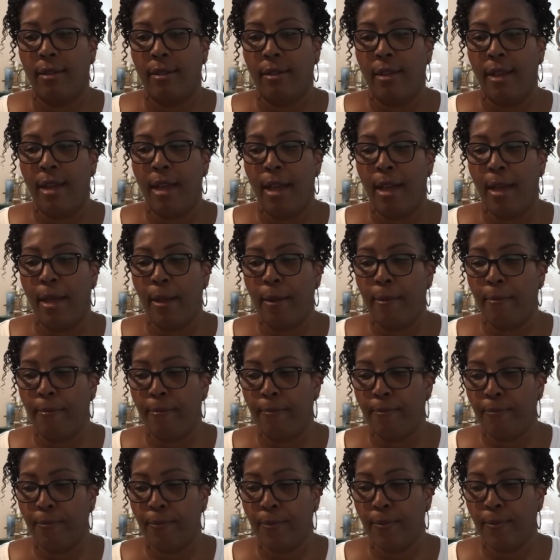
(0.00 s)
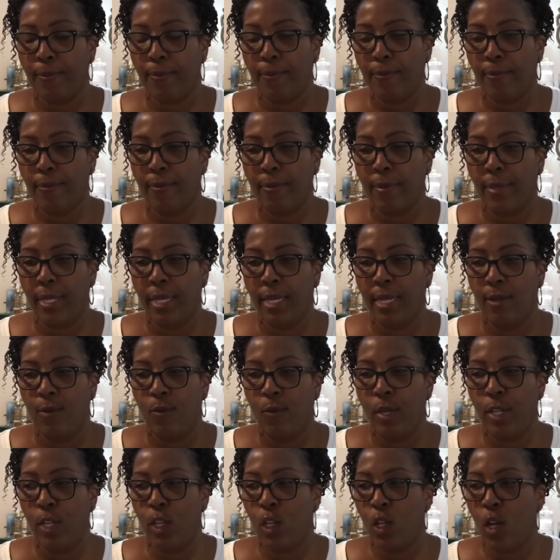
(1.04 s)
what
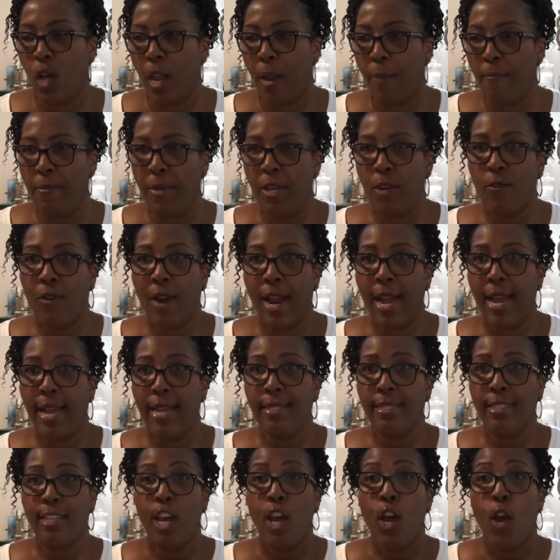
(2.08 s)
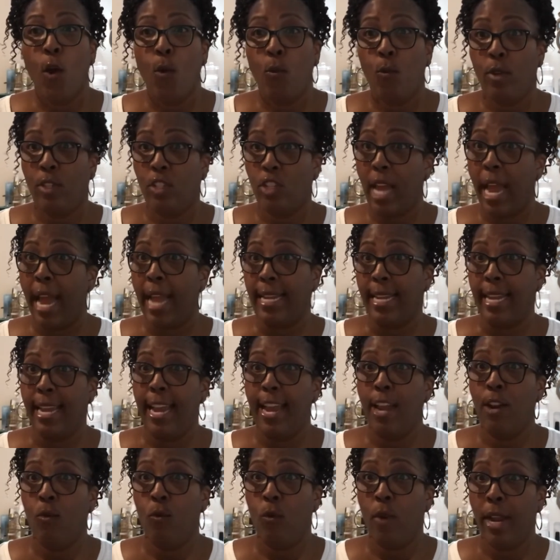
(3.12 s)
do you call them, mid-rise, which I
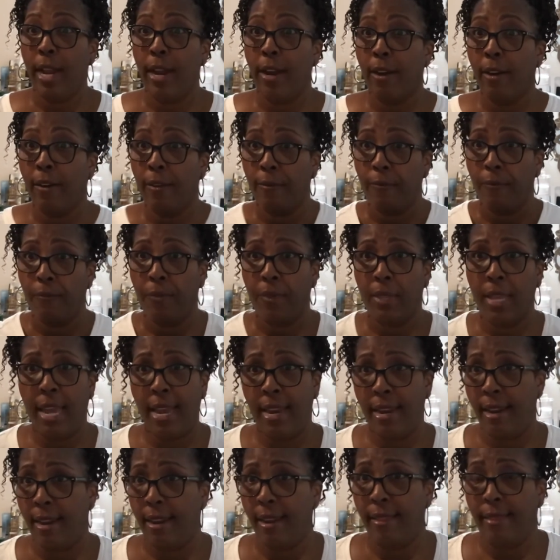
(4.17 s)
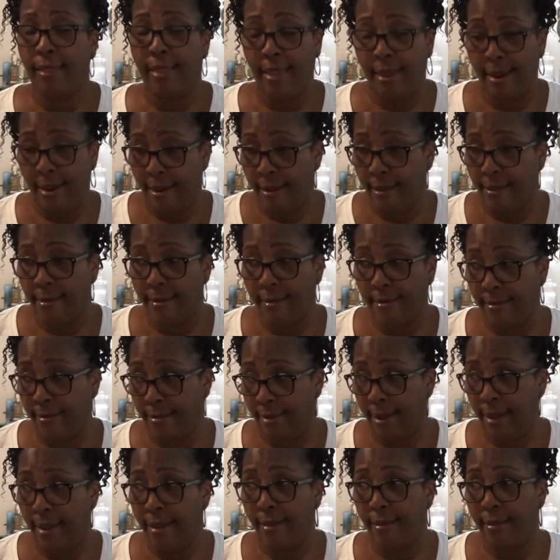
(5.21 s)
can wear, and they
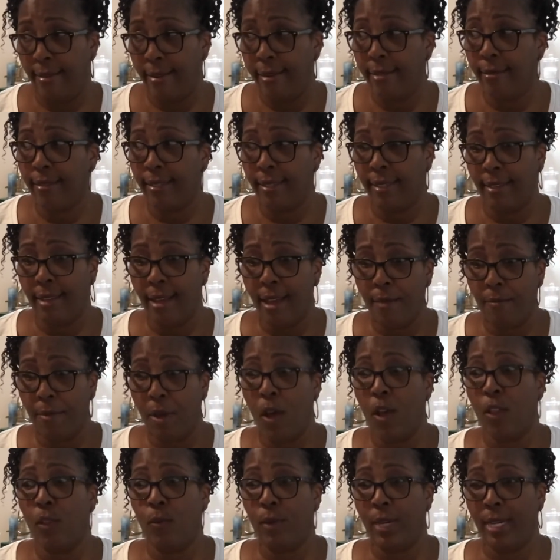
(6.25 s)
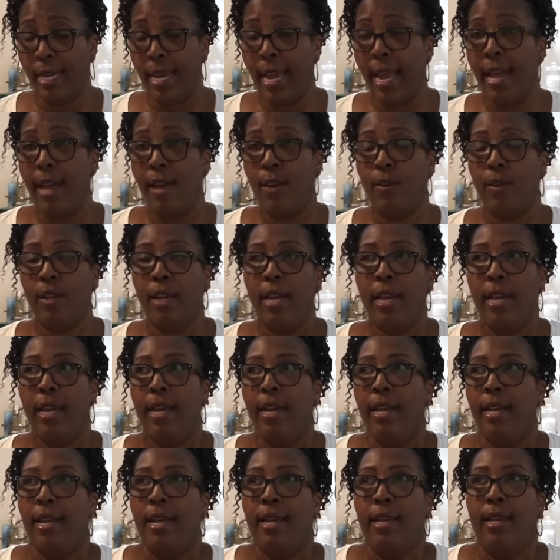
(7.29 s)
literally come all the way down,
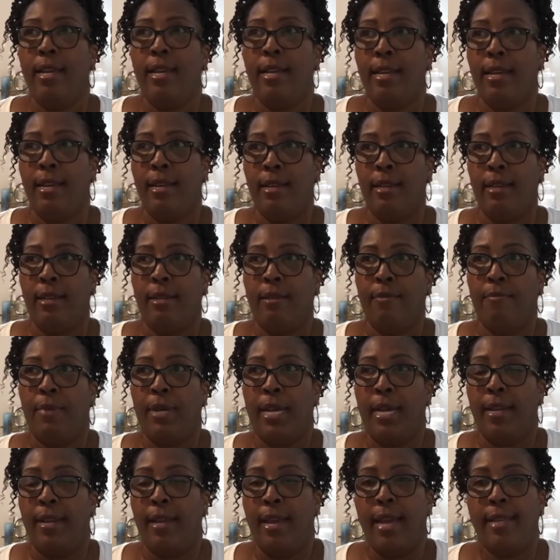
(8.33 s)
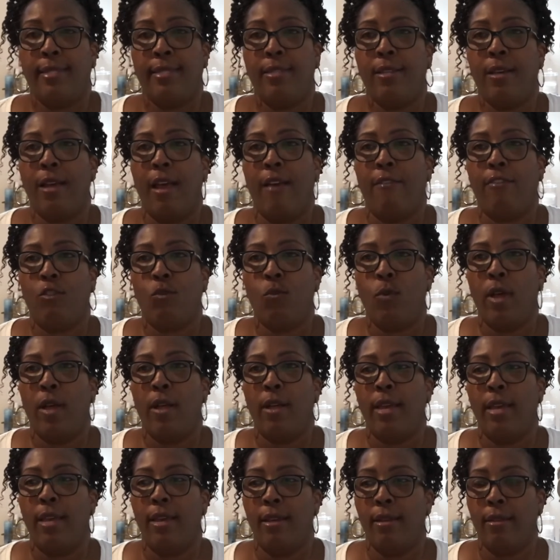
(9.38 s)
but I still have swell
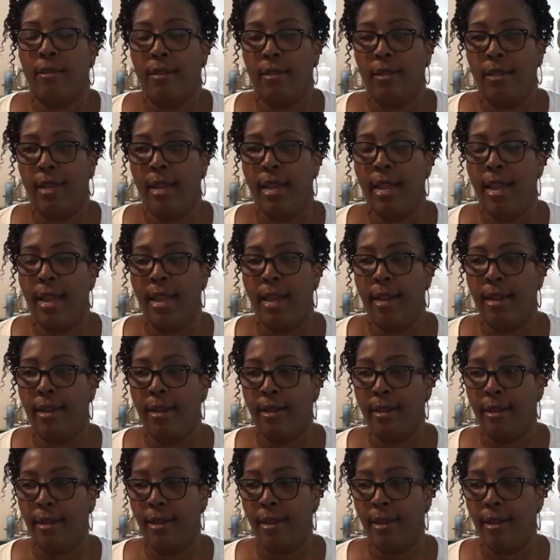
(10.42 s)
hell, and